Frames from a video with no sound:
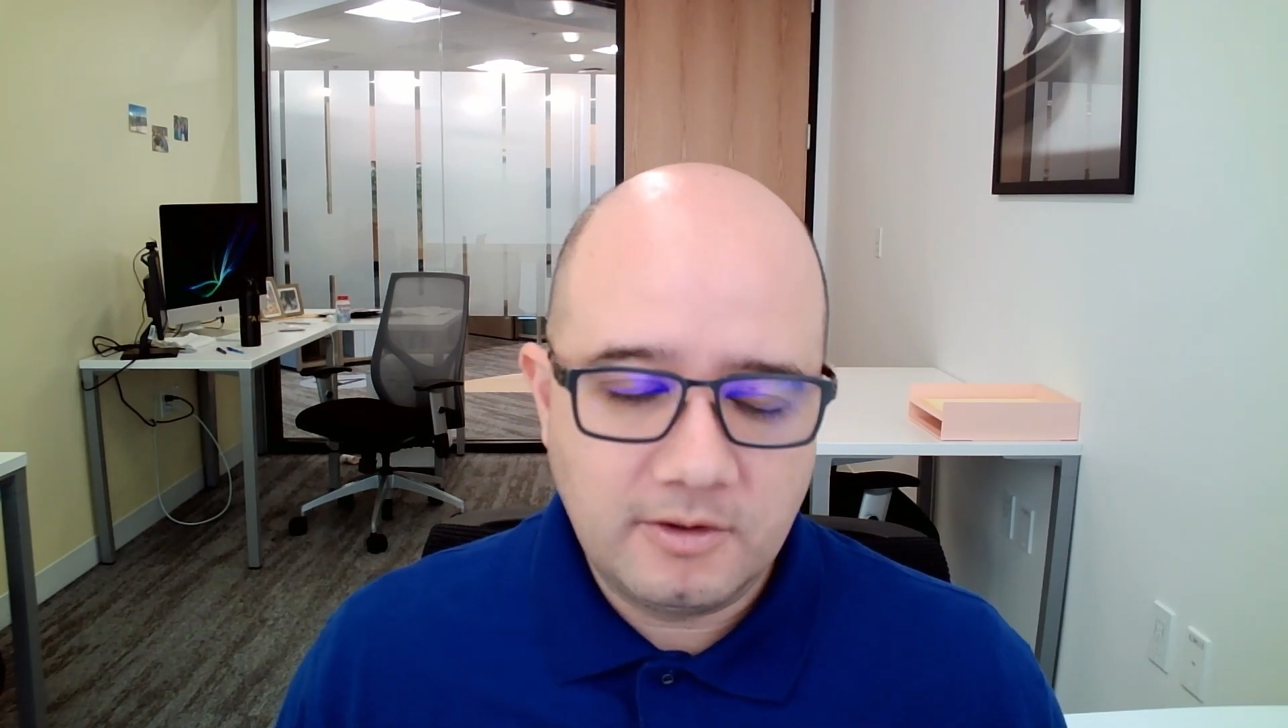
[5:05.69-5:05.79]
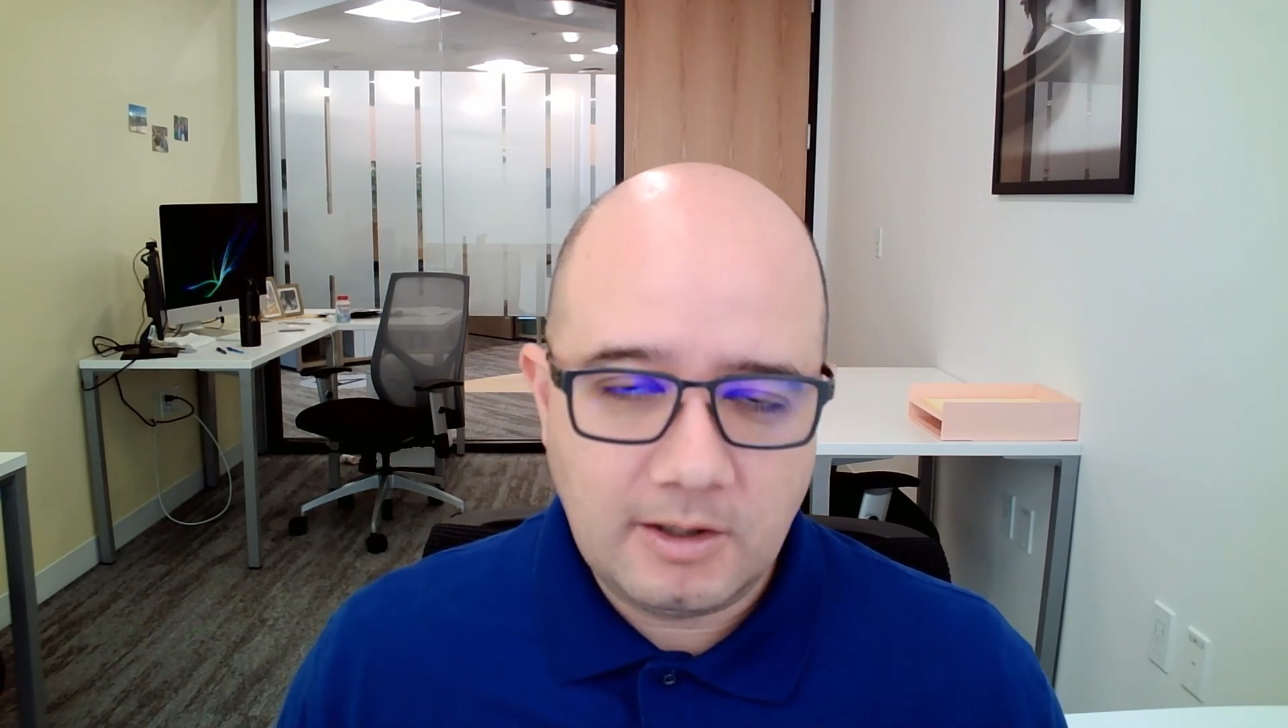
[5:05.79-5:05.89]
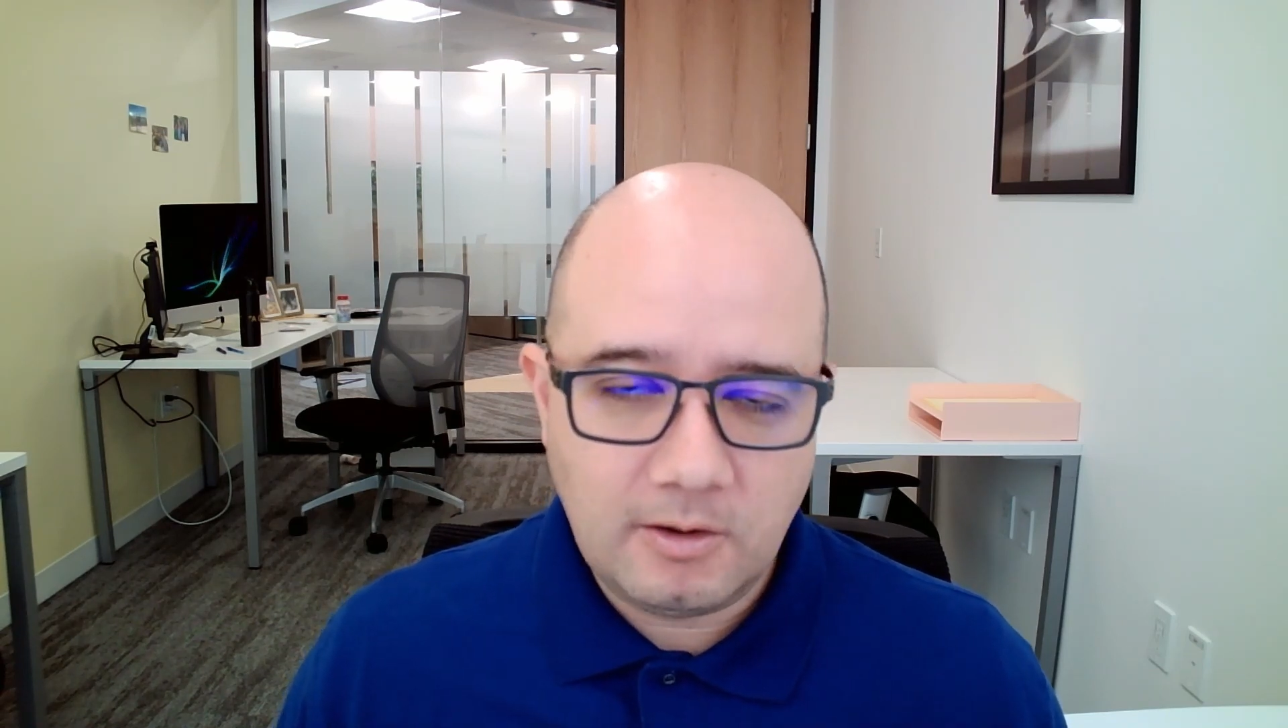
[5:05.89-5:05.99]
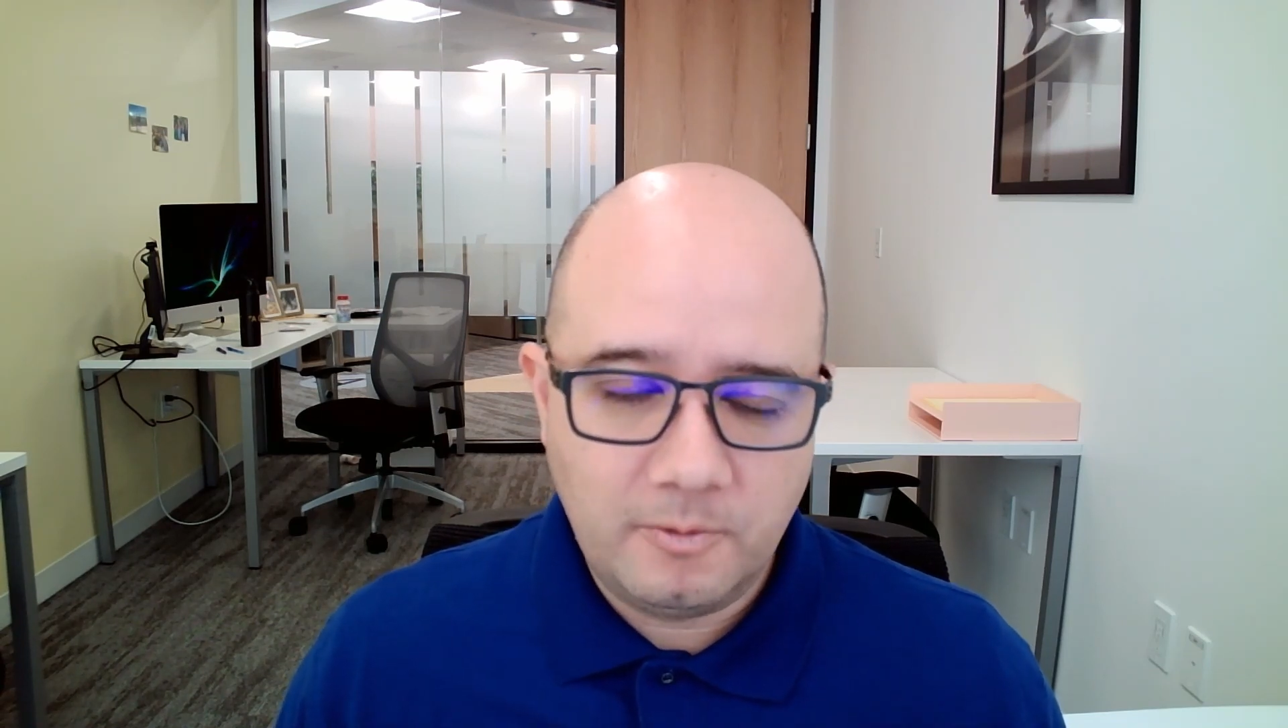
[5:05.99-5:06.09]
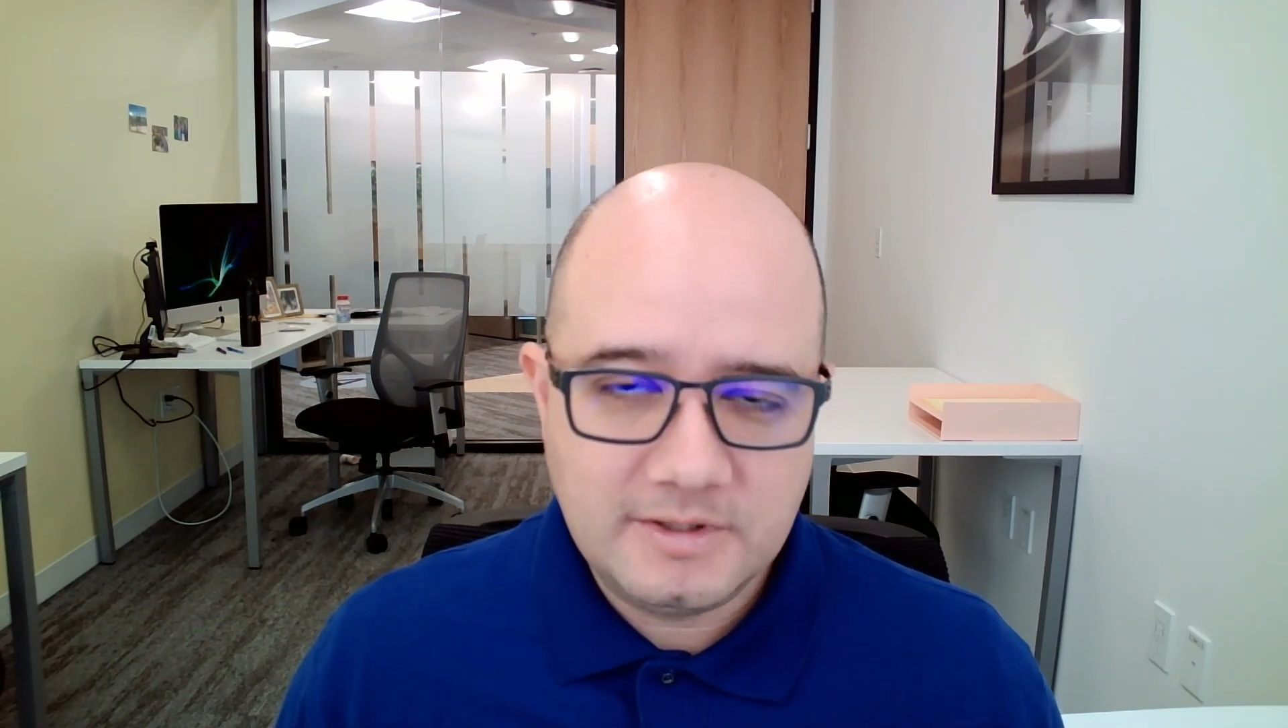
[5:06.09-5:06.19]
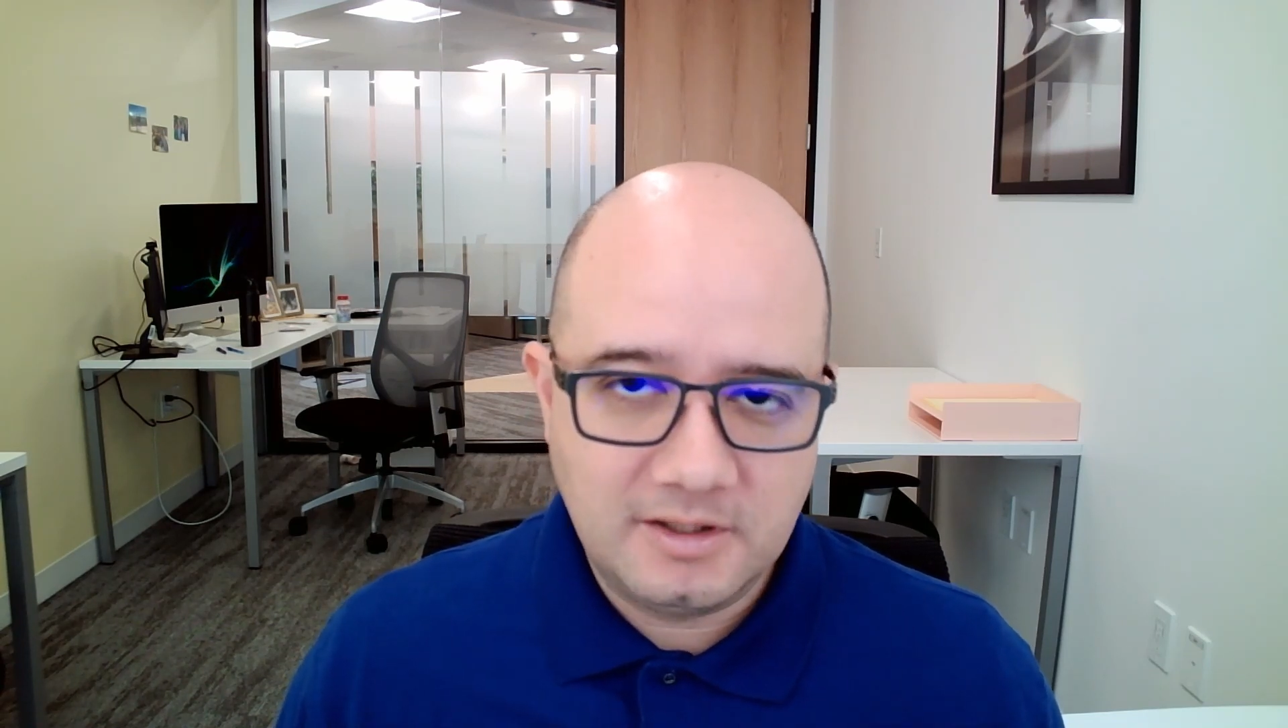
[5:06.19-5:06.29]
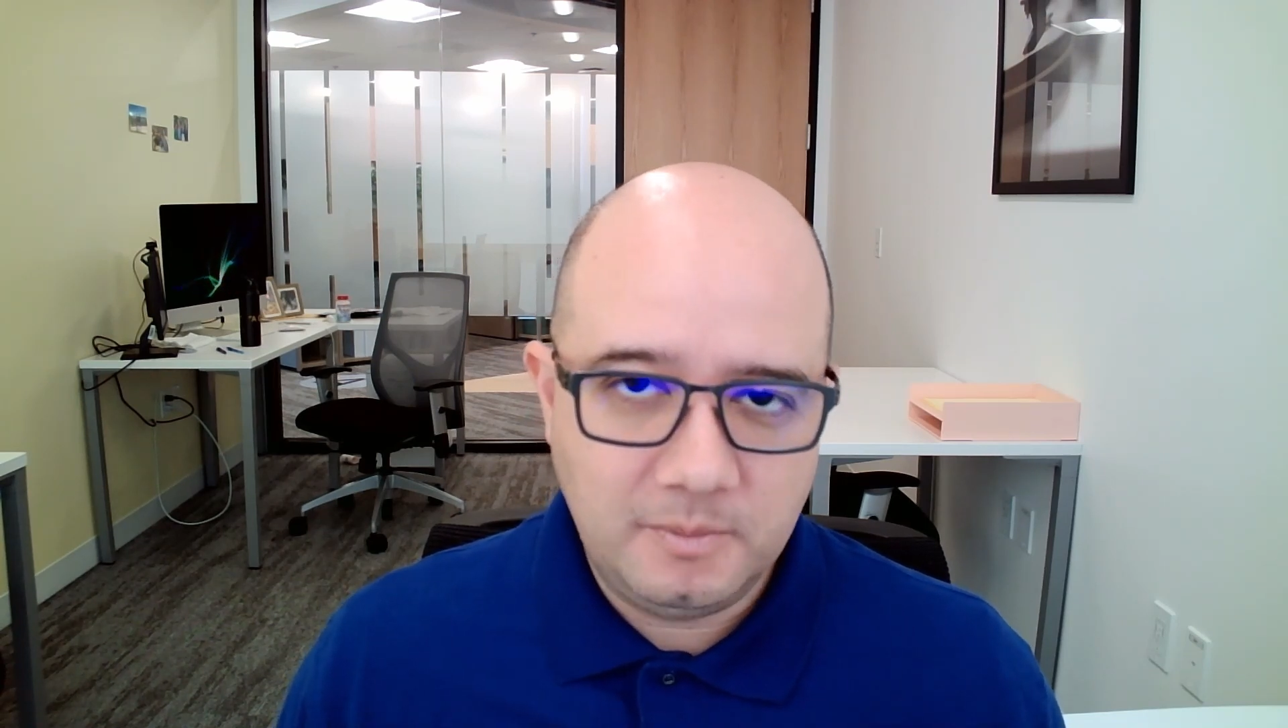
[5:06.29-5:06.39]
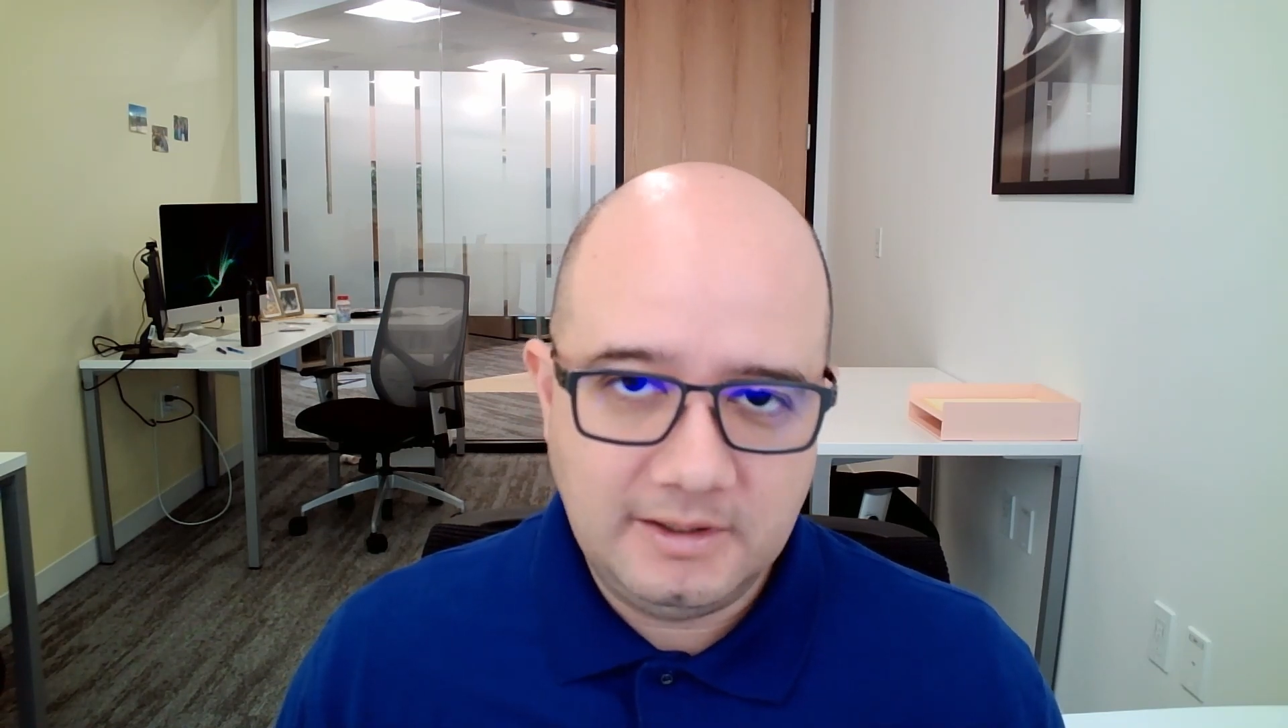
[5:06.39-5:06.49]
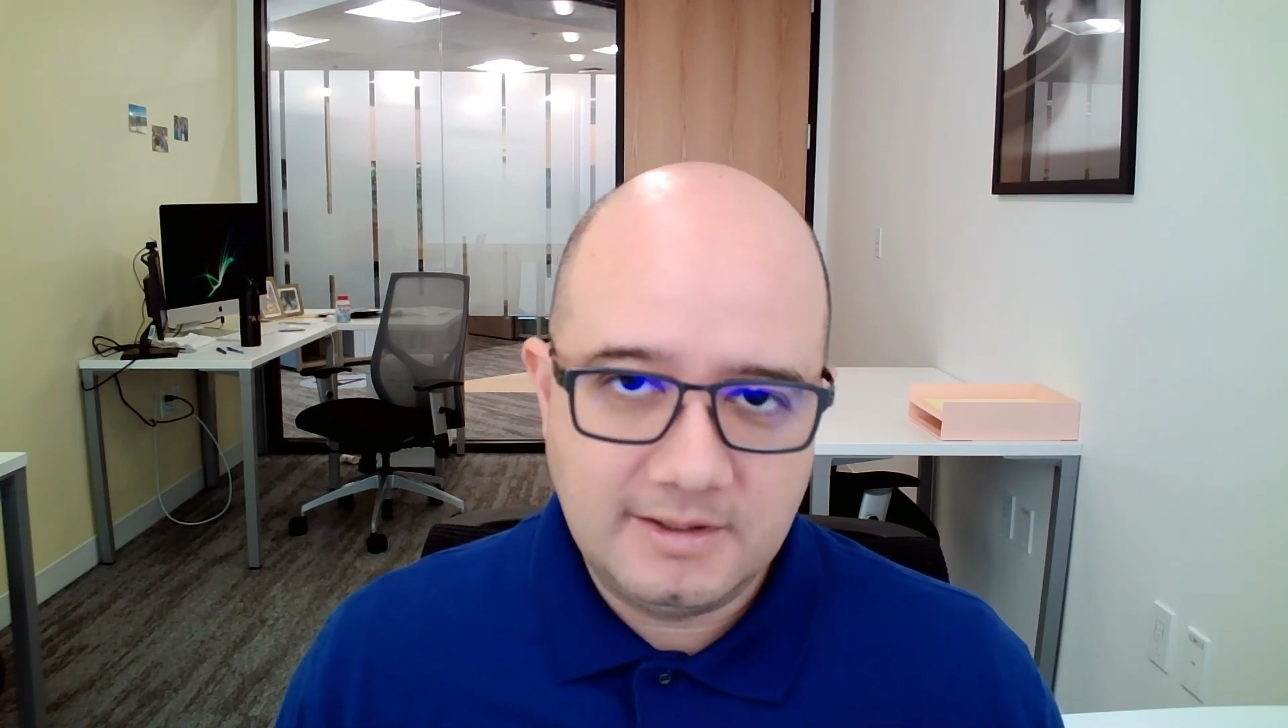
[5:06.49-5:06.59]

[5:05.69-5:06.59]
not always going to be